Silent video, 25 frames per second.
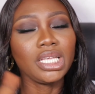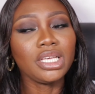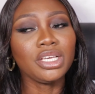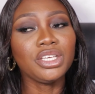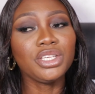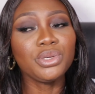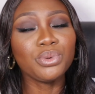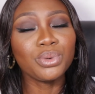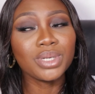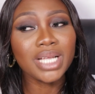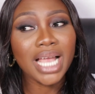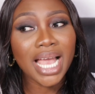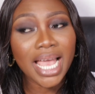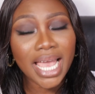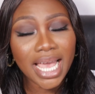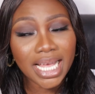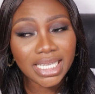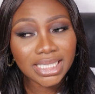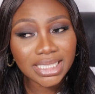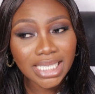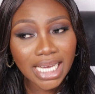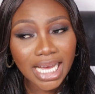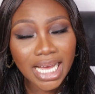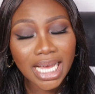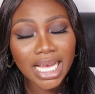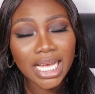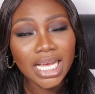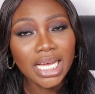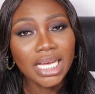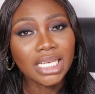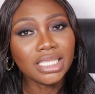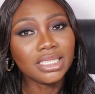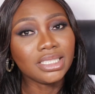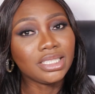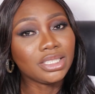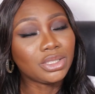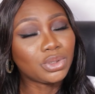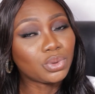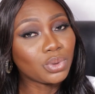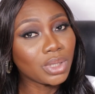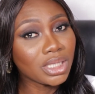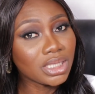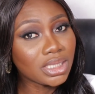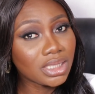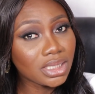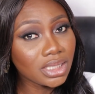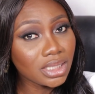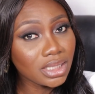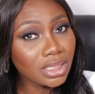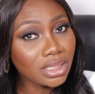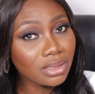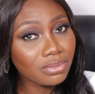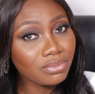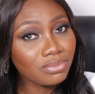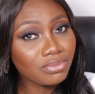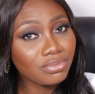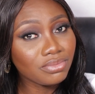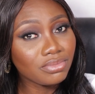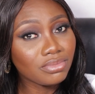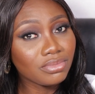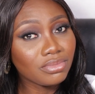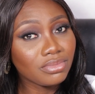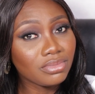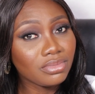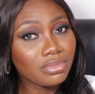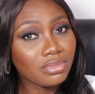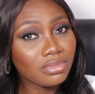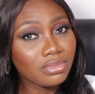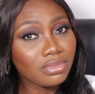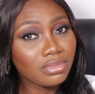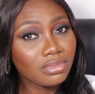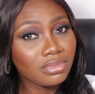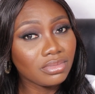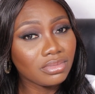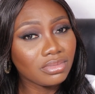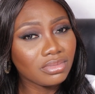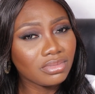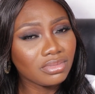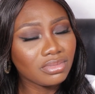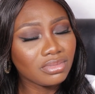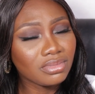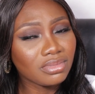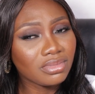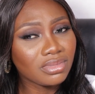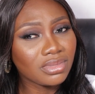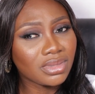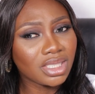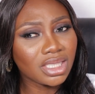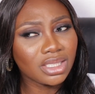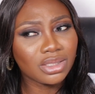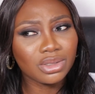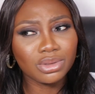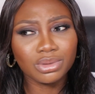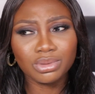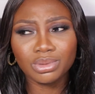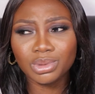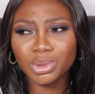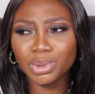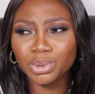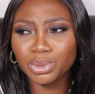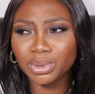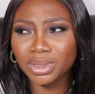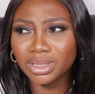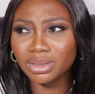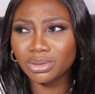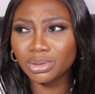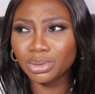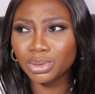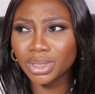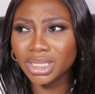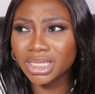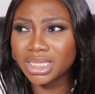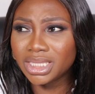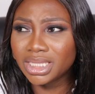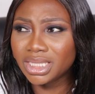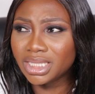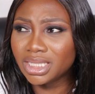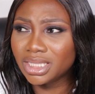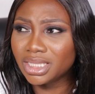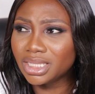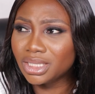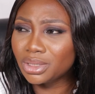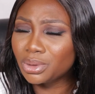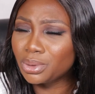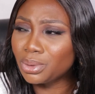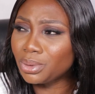You will now enter the 20-digit